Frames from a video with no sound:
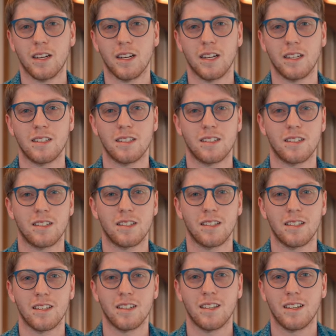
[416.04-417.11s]
It's
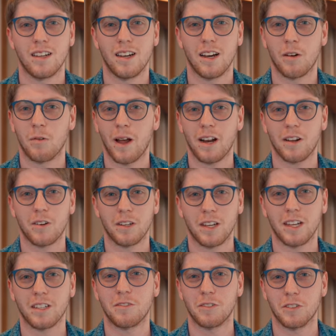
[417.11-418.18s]
a radical
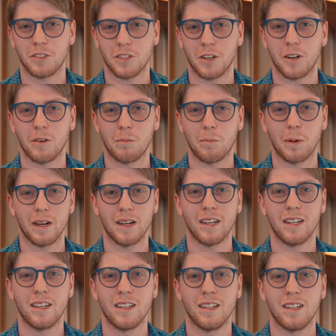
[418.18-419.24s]
yes for sure,
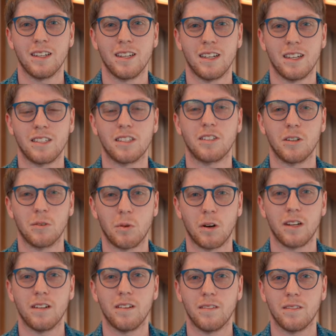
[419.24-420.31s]
but it's a good
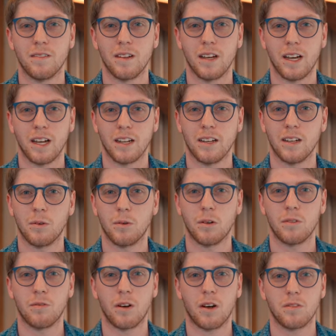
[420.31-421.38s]
one, and it will
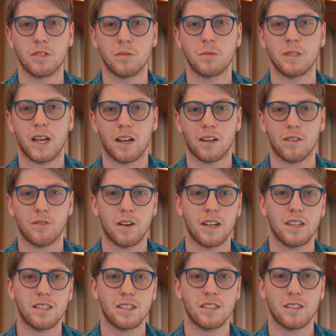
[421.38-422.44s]
involve some
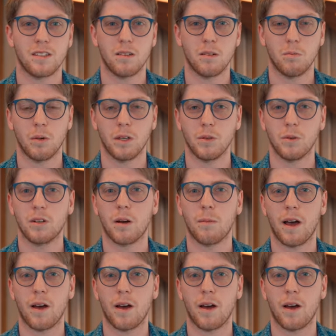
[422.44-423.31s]
sacrifice, but you will come